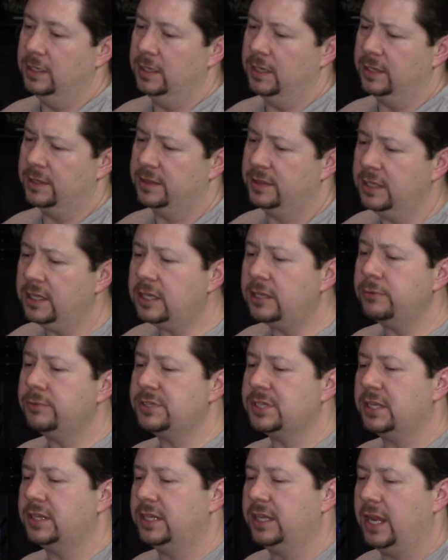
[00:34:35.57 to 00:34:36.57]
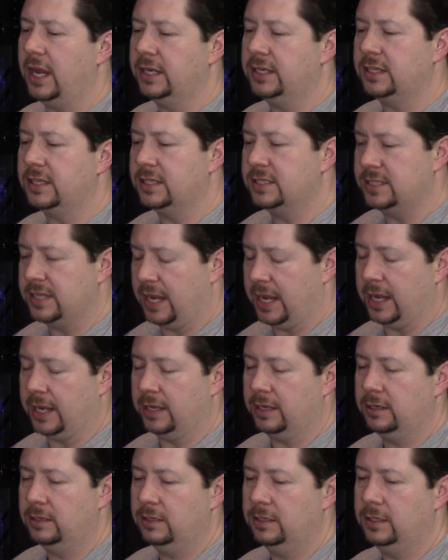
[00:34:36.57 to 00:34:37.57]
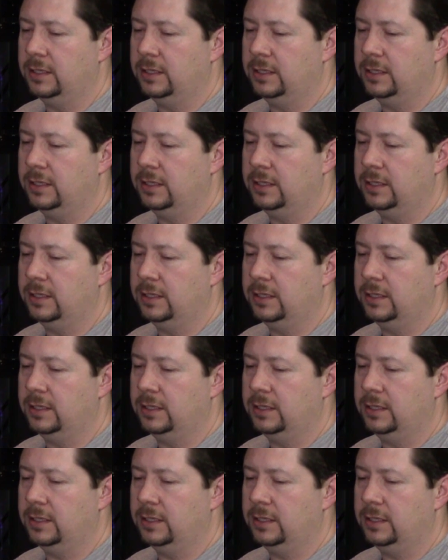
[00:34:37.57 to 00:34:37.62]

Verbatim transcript: I think it was at the end of the day